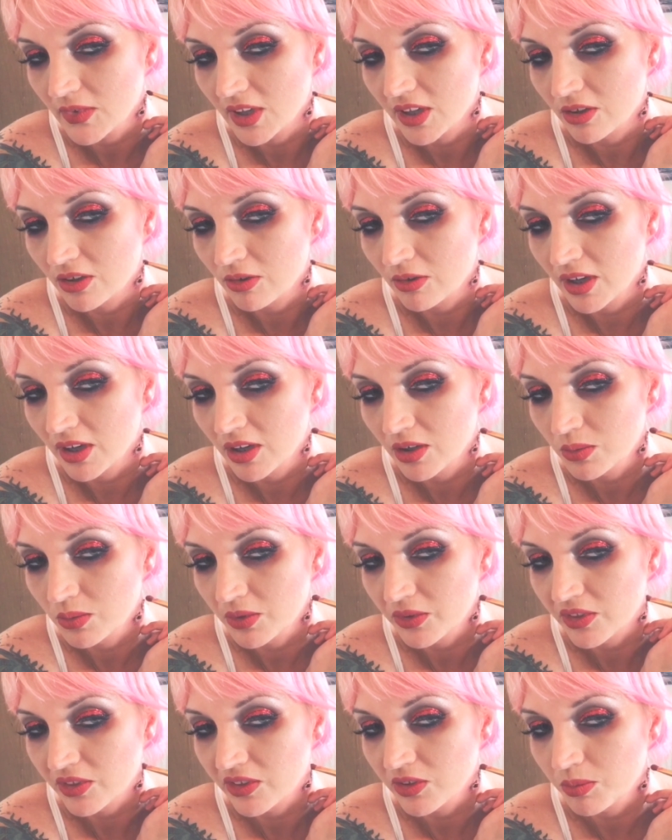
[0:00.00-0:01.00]
and around
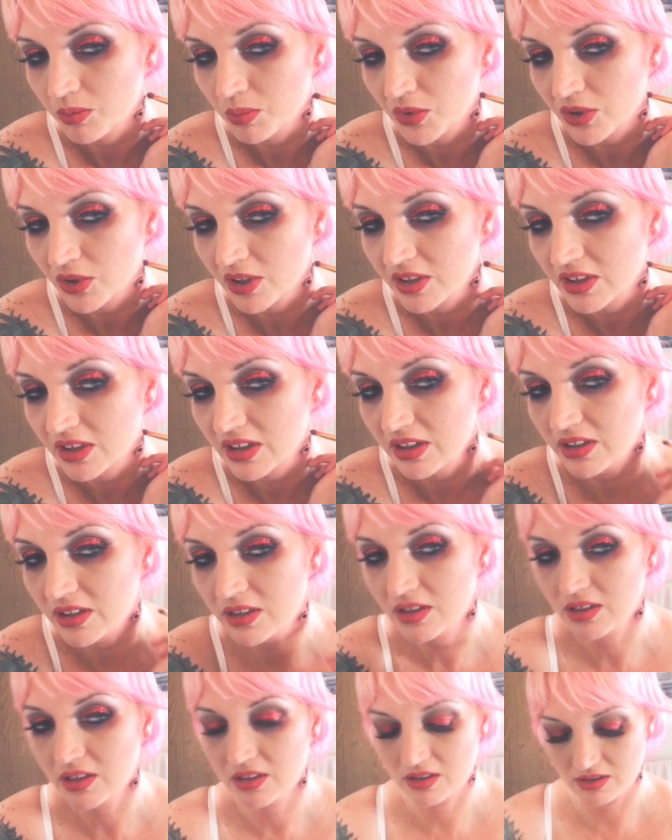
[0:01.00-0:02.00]
with this
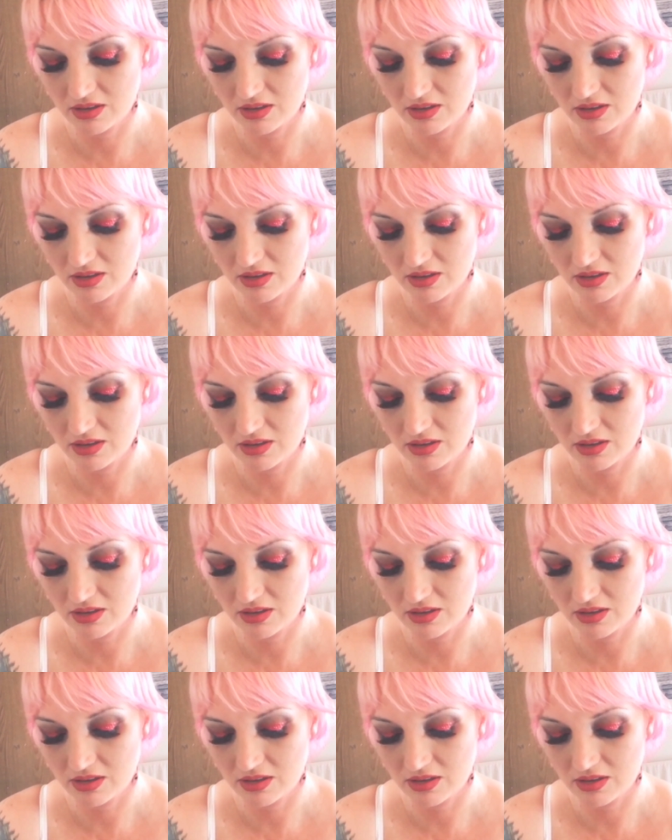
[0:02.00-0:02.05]
burgundy.